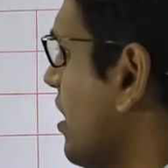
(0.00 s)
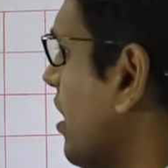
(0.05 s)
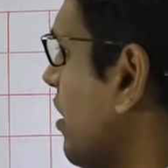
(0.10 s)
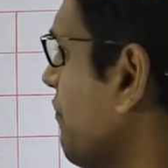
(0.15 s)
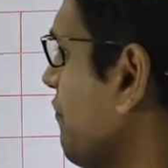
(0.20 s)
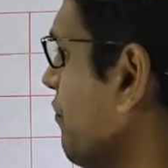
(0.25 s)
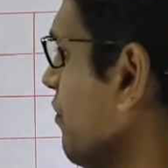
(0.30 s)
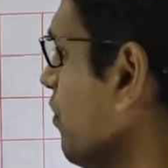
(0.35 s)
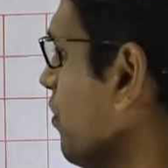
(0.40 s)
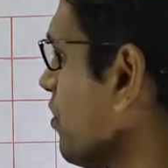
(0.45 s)
a
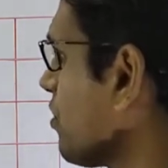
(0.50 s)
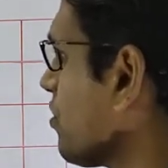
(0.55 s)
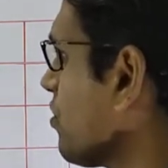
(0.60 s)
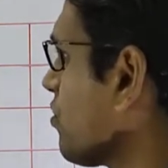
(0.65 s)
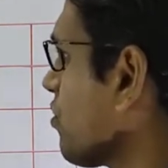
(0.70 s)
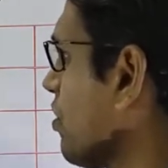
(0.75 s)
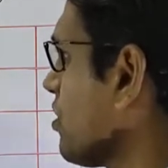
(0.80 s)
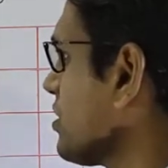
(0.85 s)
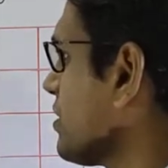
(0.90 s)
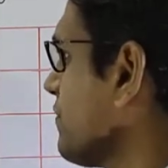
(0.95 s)
4
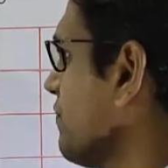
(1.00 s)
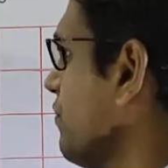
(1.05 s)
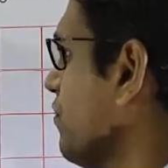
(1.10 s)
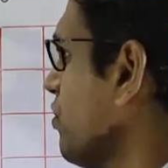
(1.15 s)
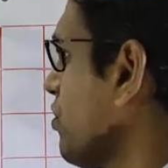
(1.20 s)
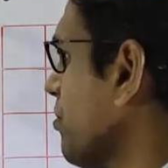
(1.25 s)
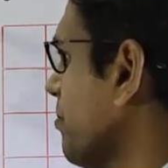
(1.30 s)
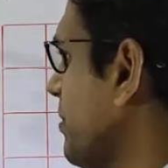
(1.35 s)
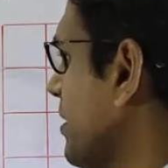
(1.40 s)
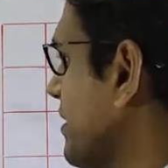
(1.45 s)
cross
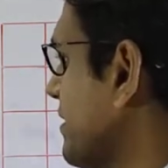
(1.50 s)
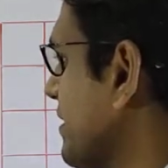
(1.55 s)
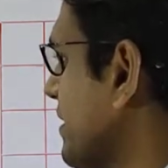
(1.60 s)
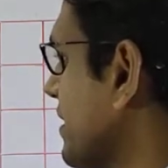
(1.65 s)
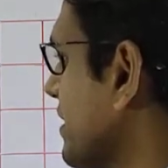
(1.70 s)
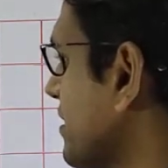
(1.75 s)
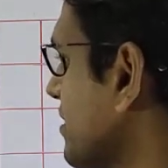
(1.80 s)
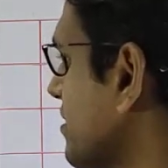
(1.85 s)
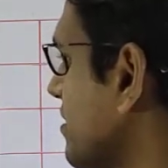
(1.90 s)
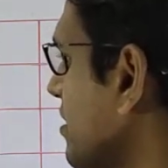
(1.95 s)
4
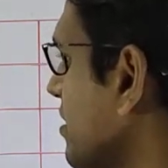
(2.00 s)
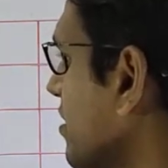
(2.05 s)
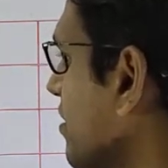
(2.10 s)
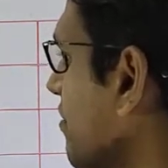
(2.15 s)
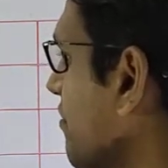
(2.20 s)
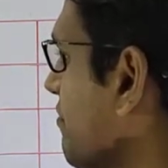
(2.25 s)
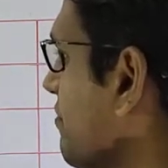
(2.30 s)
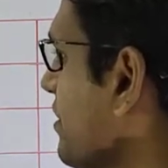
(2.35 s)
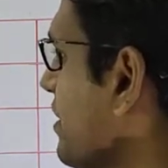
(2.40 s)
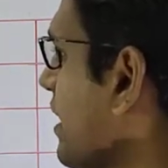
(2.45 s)
matrix
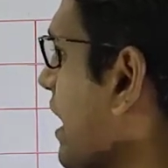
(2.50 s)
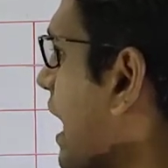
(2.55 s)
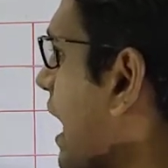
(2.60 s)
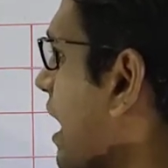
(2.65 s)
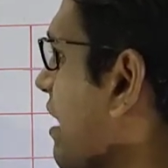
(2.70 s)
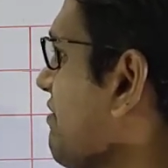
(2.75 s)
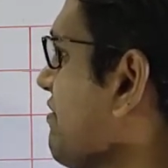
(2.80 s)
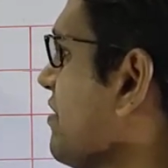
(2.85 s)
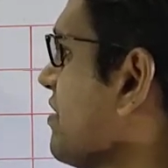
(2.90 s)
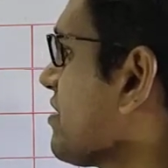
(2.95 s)
we
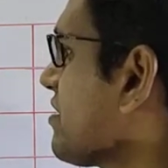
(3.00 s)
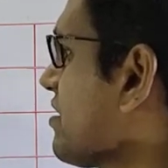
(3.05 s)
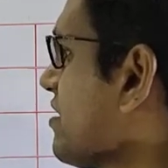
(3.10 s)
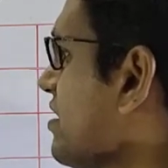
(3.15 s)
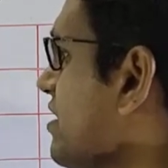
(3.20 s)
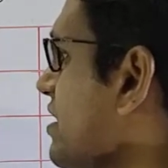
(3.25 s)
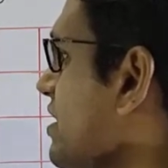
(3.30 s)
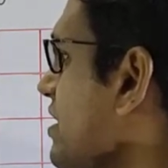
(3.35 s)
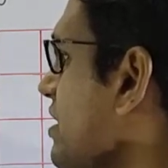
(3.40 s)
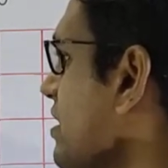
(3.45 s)
have
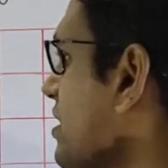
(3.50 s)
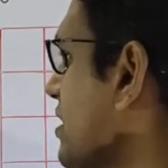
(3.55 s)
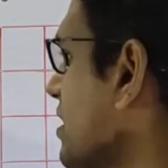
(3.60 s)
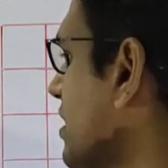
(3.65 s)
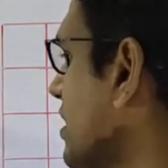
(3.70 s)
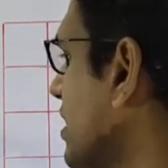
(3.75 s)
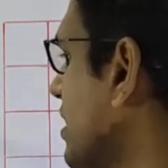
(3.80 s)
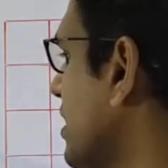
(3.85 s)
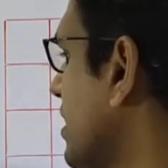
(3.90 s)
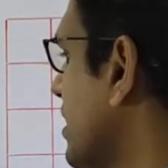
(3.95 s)

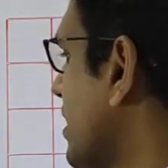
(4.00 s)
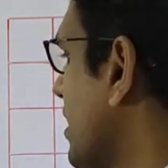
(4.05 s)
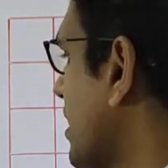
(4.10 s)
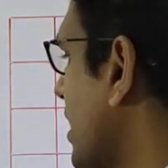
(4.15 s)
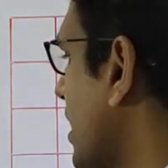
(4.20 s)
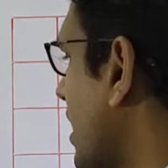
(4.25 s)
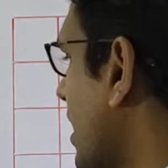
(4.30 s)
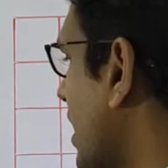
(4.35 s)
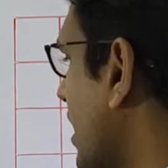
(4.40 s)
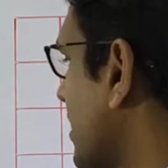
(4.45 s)
3
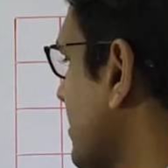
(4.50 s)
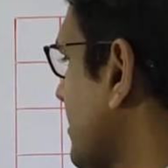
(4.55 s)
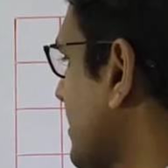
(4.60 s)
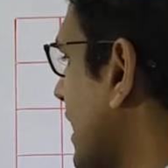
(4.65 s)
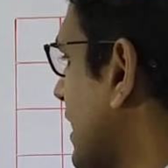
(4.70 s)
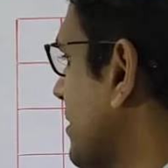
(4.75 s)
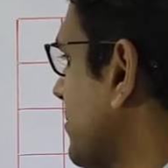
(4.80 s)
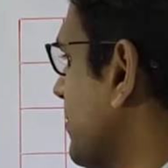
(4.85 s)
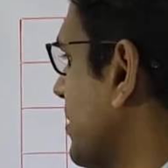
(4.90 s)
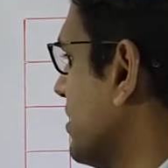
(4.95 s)

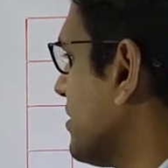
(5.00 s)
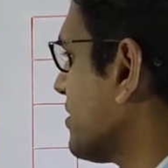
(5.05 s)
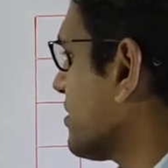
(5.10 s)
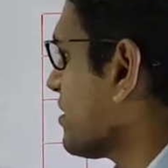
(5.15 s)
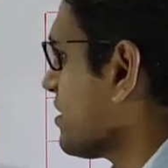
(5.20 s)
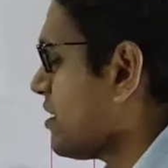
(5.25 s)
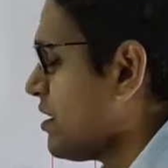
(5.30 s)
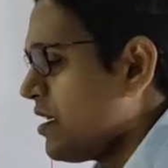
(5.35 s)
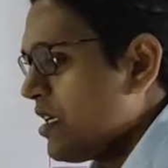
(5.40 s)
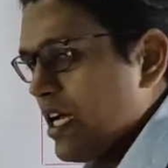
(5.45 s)

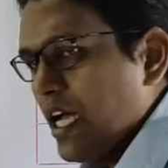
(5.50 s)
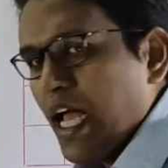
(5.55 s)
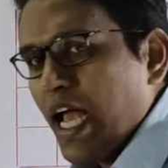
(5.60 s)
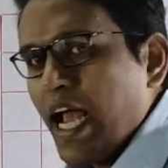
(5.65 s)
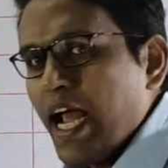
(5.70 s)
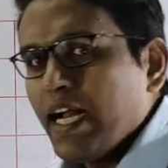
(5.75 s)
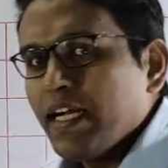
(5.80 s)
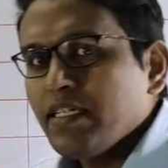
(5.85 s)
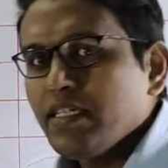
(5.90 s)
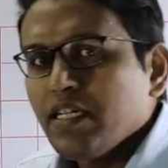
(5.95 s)
assignments,
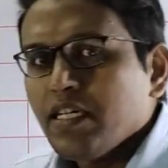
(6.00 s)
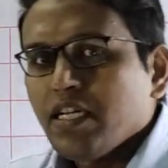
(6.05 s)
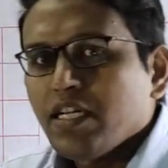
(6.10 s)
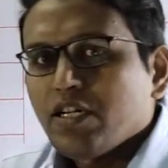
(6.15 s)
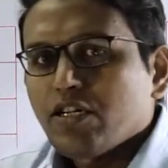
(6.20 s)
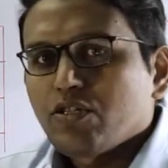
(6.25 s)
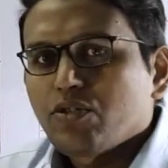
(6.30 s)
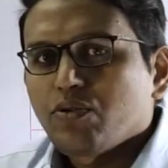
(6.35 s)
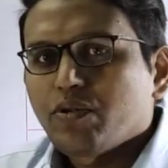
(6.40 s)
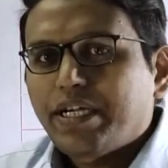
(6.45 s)
and
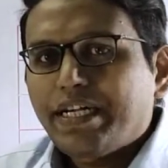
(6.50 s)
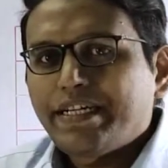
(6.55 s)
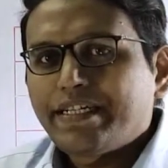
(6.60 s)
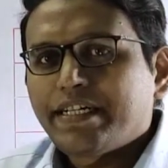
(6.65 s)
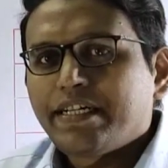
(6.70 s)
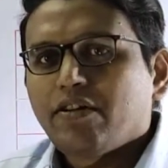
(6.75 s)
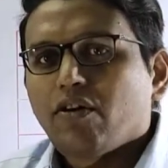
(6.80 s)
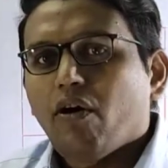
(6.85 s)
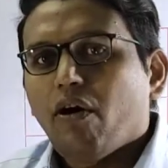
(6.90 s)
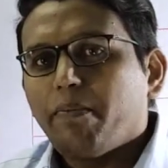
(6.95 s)
to get
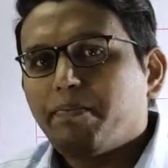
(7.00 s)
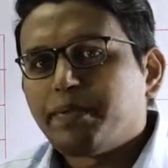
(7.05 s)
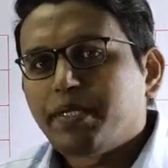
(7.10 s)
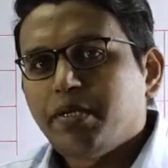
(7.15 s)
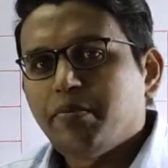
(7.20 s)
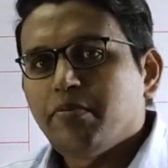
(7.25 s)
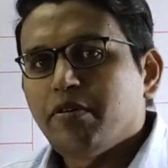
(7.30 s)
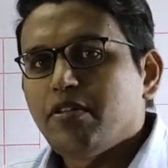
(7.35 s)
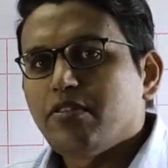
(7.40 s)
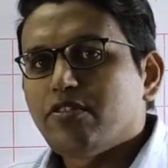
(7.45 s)
an
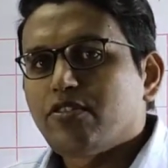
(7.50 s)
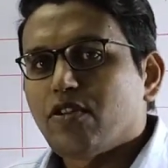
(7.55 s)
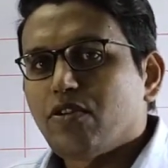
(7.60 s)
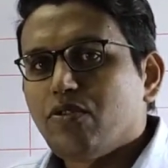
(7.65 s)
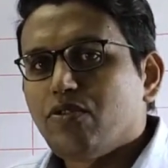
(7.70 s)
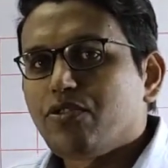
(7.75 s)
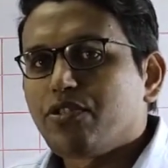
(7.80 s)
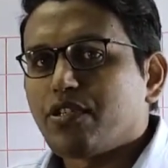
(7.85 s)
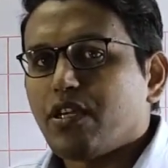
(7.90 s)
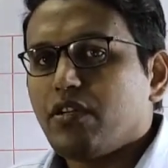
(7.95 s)
optimal
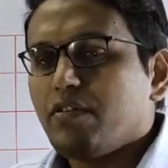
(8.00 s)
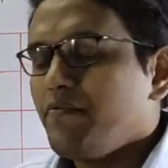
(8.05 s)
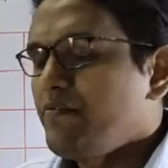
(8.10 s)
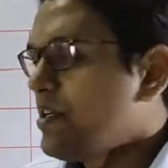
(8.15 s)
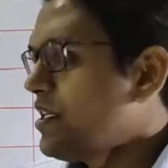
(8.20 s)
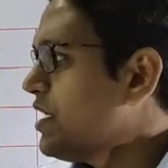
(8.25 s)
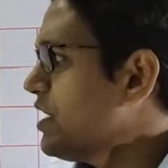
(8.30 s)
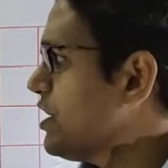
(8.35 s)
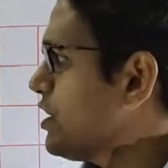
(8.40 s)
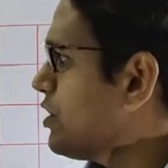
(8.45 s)
solution
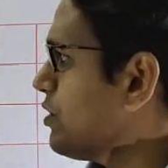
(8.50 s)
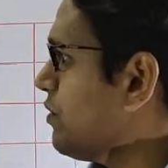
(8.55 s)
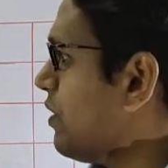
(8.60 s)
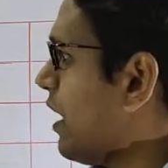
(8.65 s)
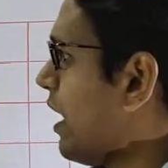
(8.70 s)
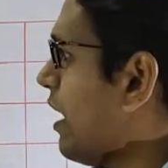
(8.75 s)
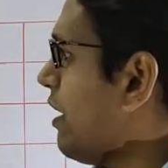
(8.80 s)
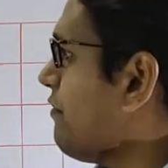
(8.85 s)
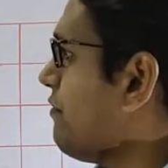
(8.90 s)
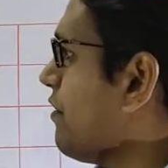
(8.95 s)
we need to
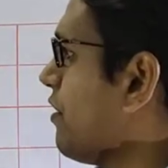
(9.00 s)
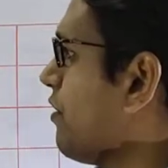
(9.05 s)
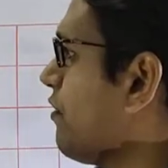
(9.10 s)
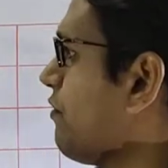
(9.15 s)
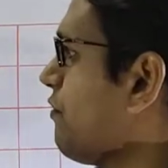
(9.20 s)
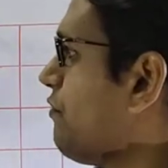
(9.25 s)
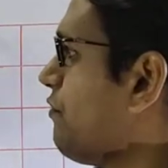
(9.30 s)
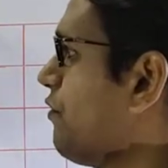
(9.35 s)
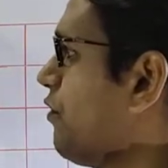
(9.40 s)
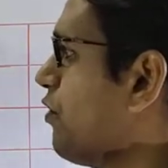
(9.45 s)
have
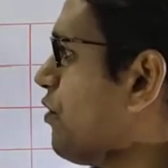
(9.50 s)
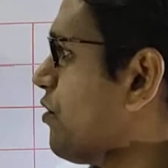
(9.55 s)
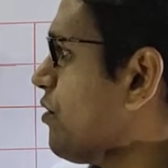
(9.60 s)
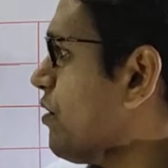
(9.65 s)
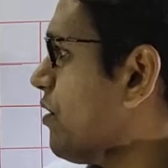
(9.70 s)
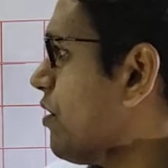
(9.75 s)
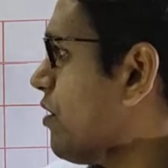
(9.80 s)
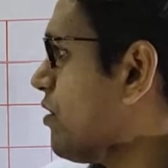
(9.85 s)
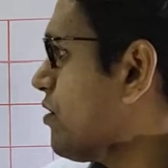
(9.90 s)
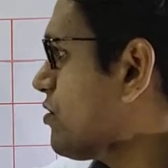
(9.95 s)

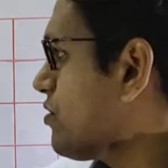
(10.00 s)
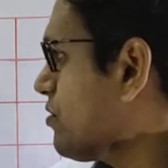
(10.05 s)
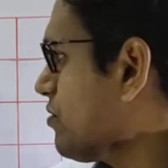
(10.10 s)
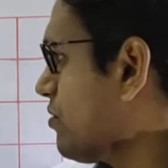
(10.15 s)
4